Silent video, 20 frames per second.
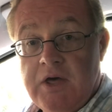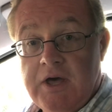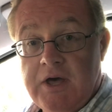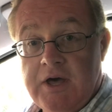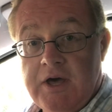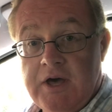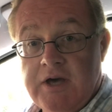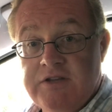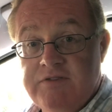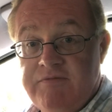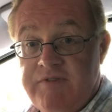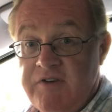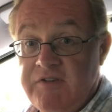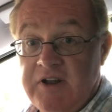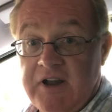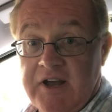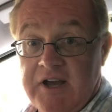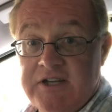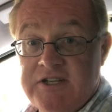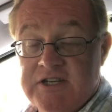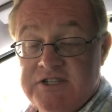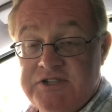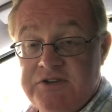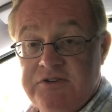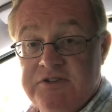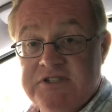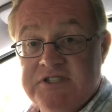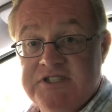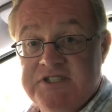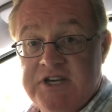It's very light, as
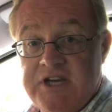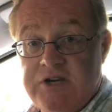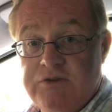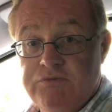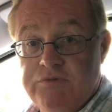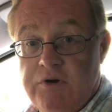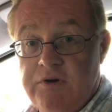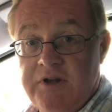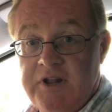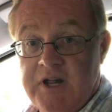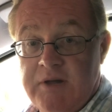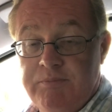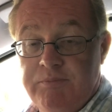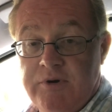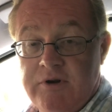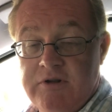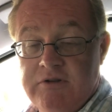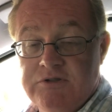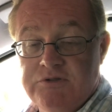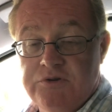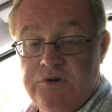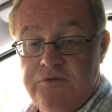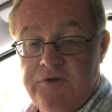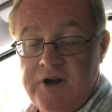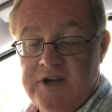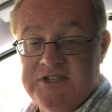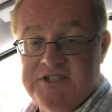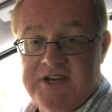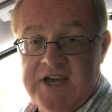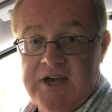you can see. Roll it up, put it into a
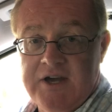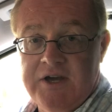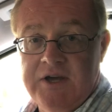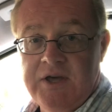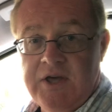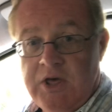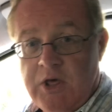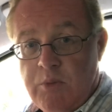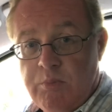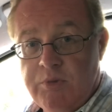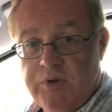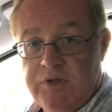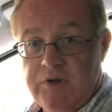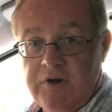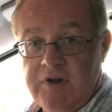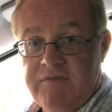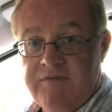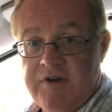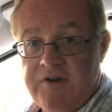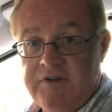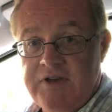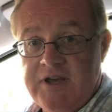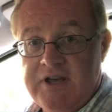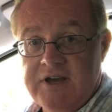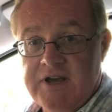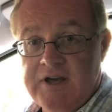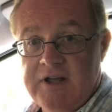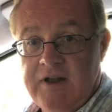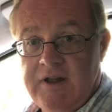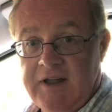rucksack, put it on a
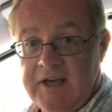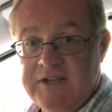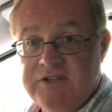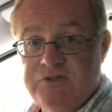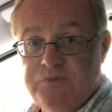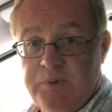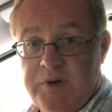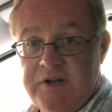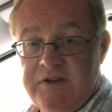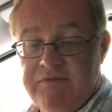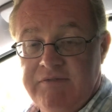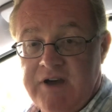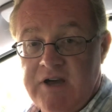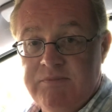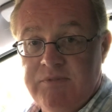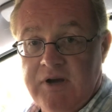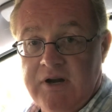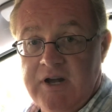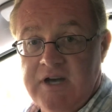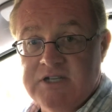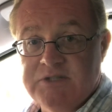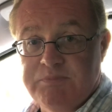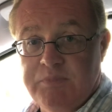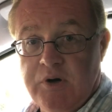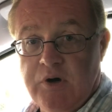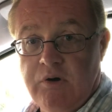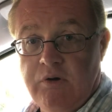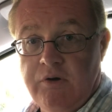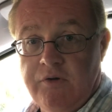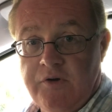very lightweight fiberglass
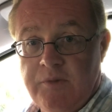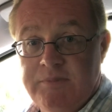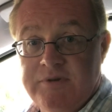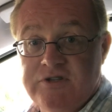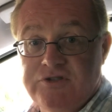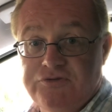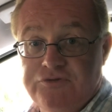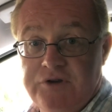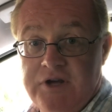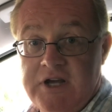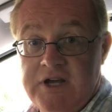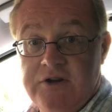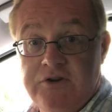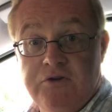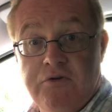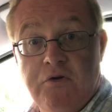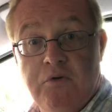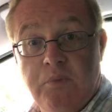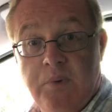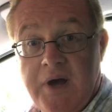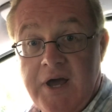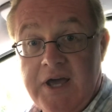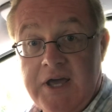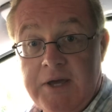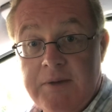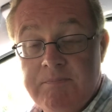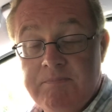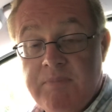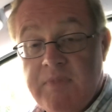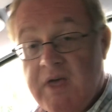pole or up a tree and you're
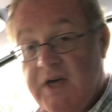away.